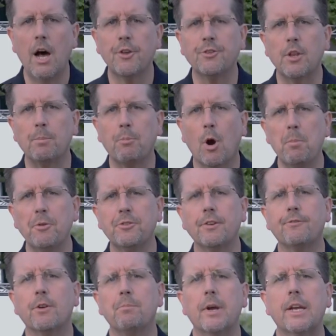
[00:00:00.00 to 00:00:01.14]
So the purpose
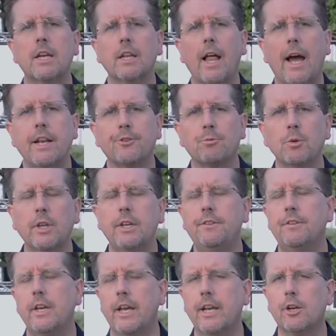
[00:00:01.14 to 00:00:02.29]
of vermiculite is really
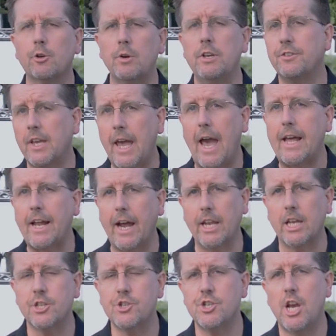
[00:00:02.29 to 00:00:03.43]
to increase cation
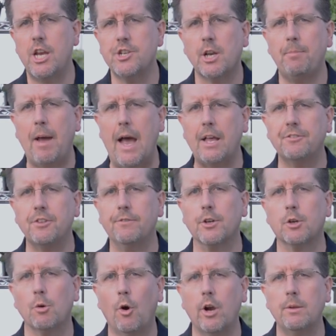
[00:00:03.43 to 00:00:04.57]
exchange capacity of the
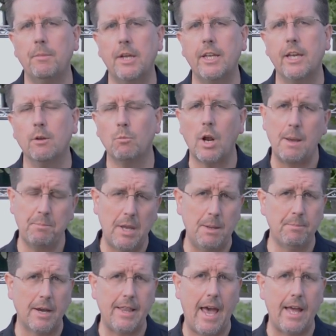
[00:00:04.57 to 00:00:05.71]
growing media. And what I mean
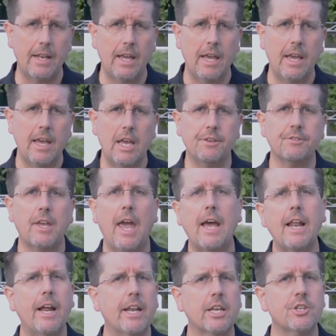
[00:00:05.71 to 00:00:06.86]
by that is
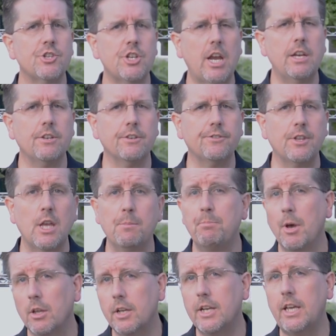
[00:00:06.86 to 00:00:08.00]
cation exchange is the
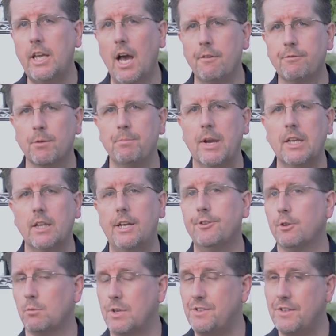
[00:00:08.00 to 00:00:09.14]
ability of vermiculite
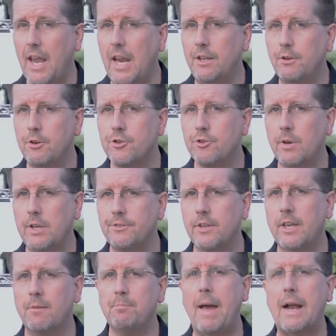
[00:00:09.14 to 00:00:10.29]
to retain nutrients and
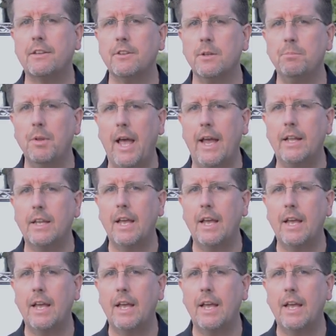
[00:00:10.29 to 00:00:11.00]
give them back to the plant.